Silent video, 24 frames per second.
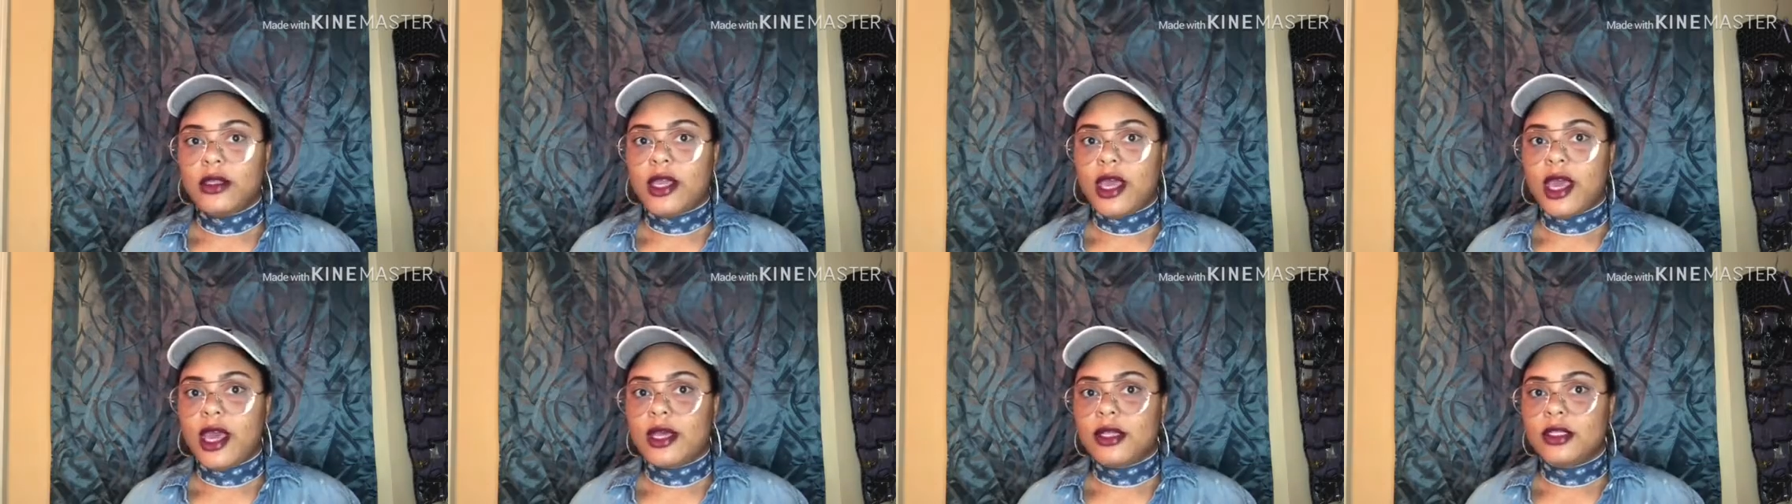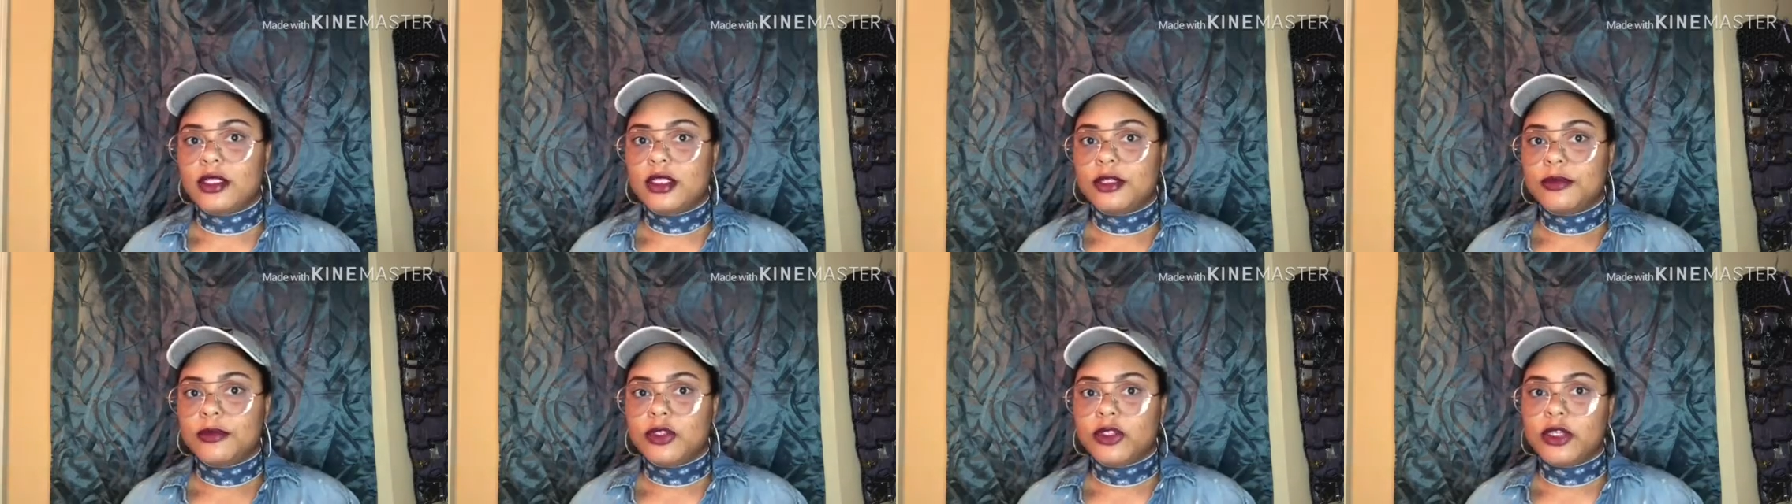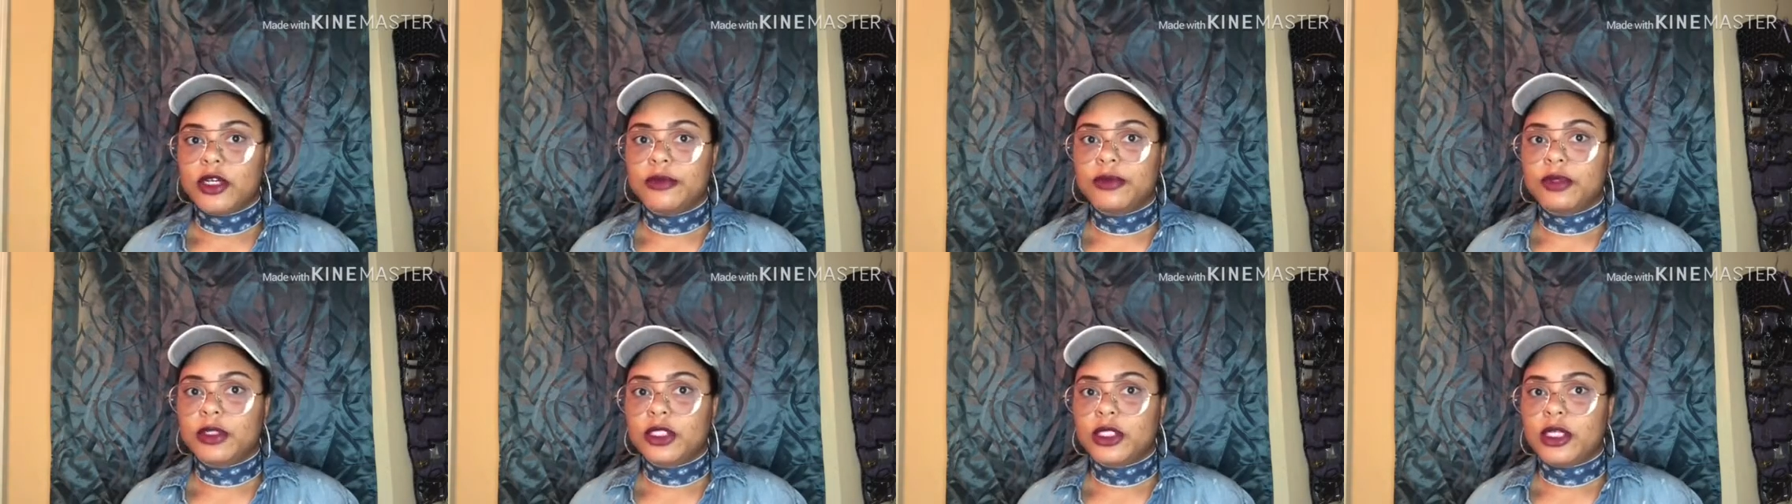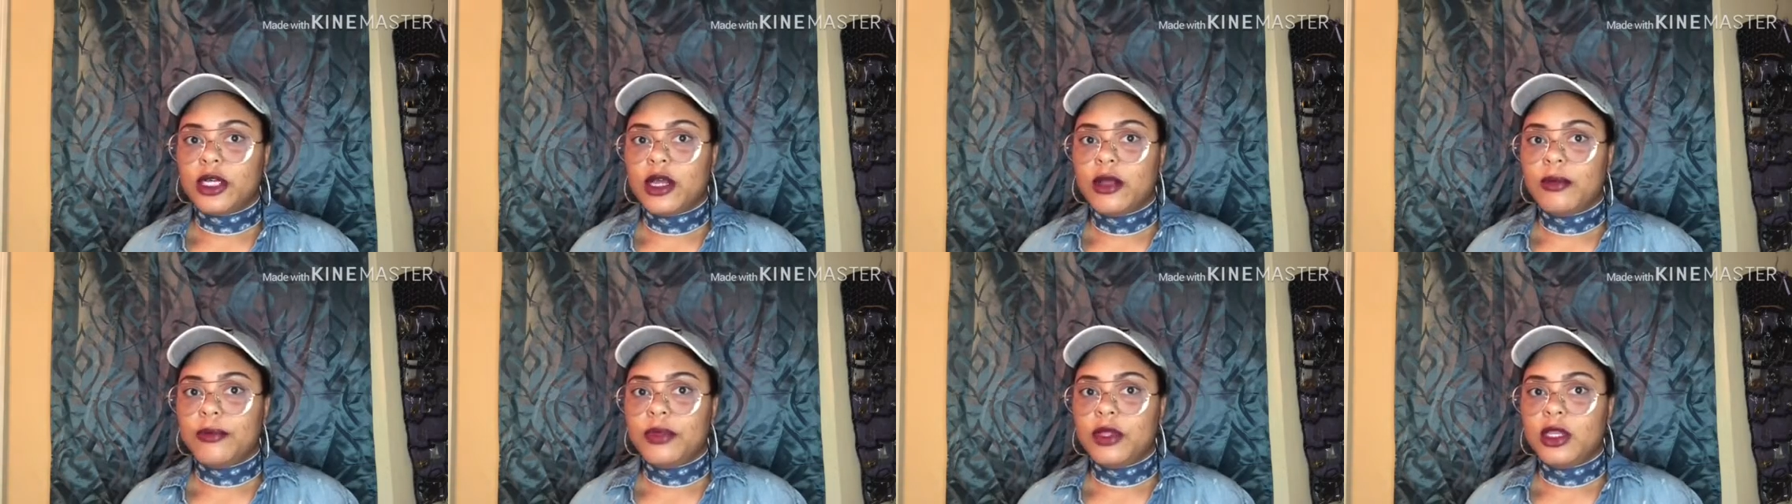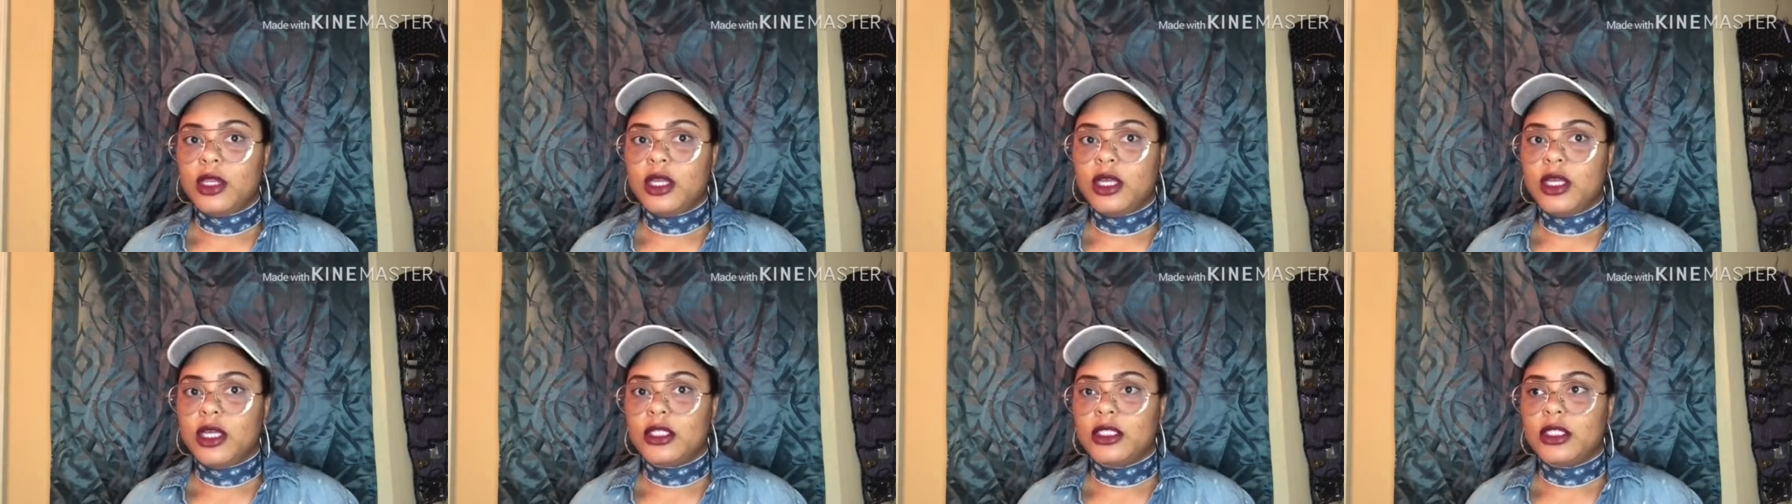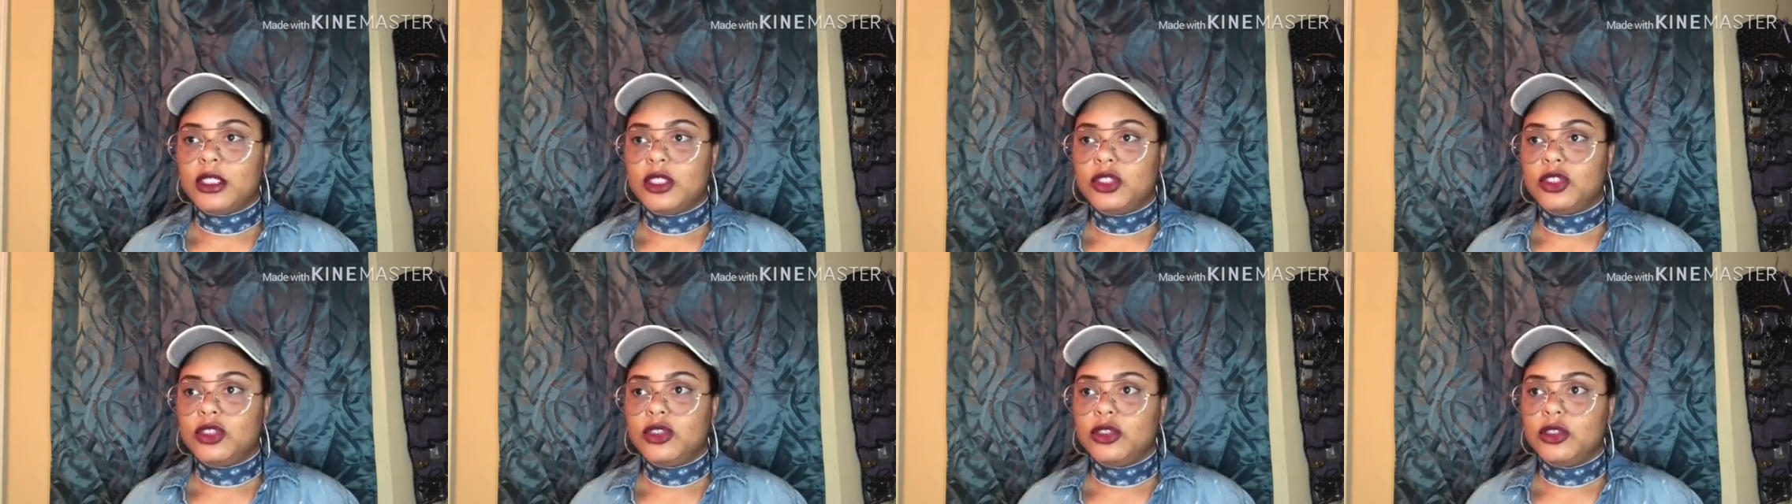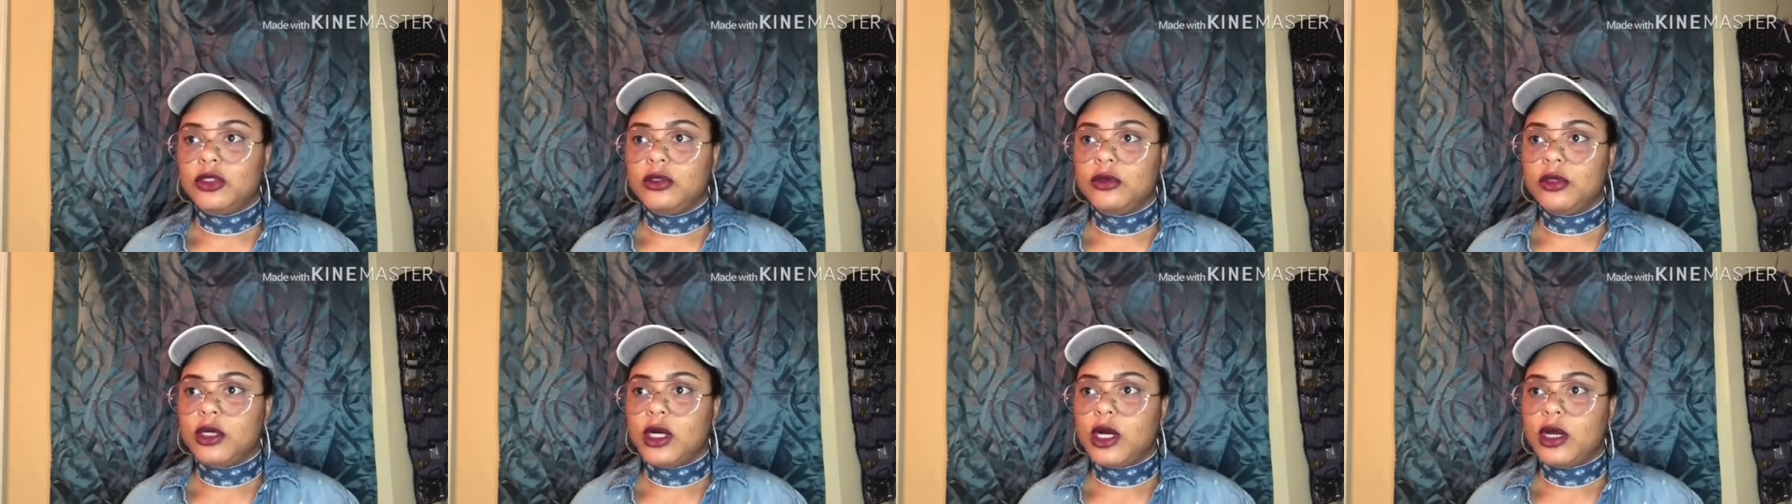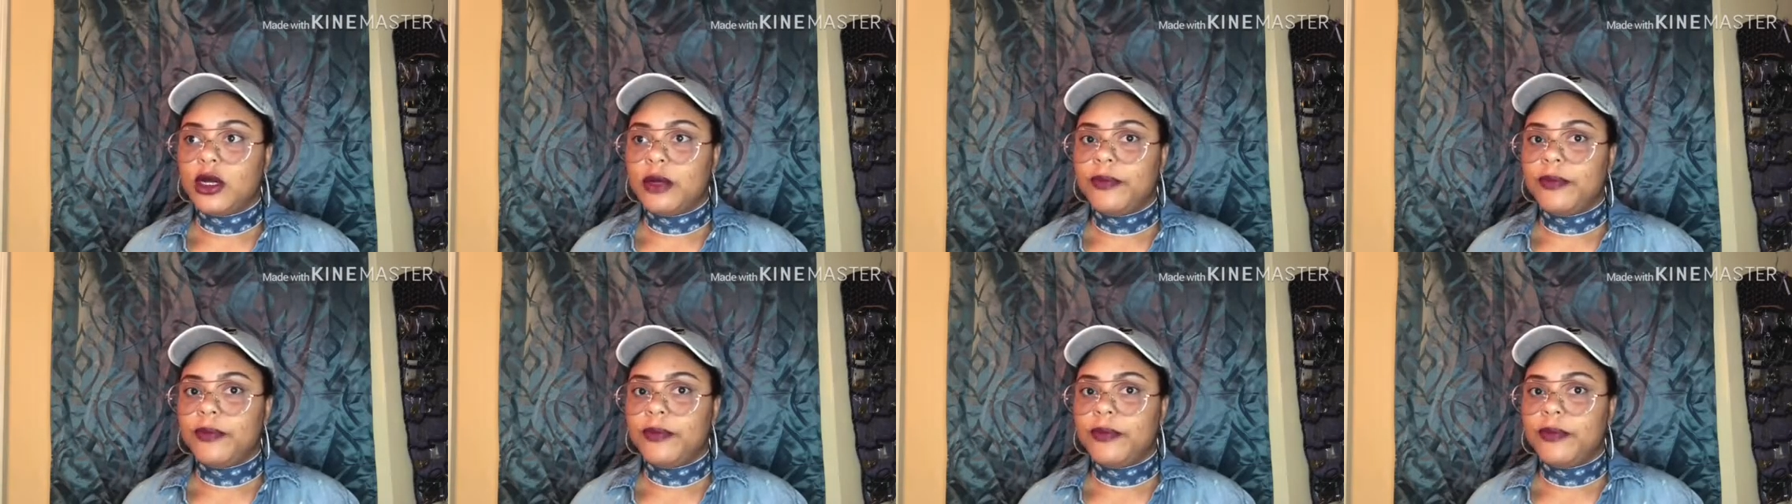that subscription company, it sends you